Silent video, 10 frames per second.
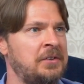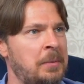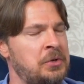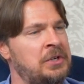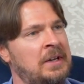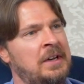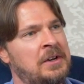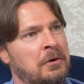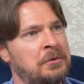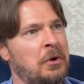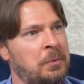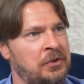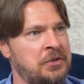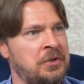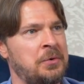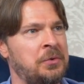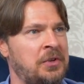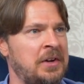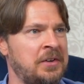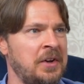deputy leader of the opposition, who
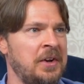said,